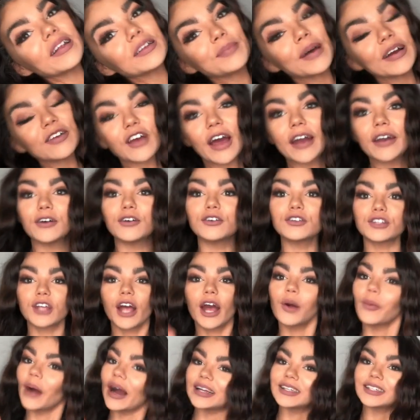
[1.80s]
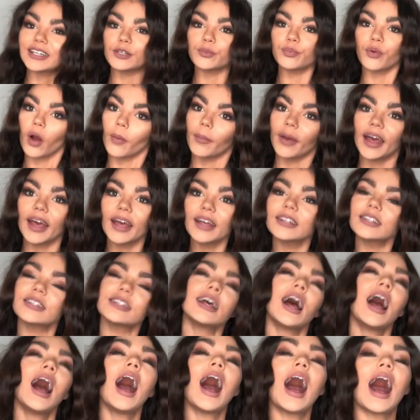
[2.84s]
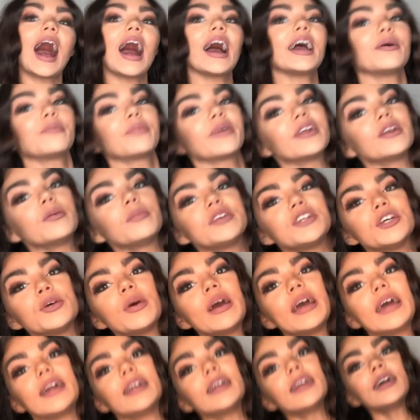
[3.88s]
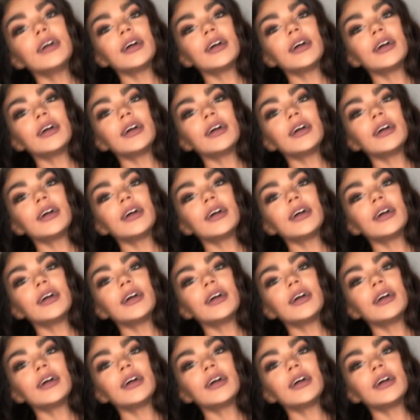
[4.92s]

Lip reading: channel, so I did promise I am going to be doing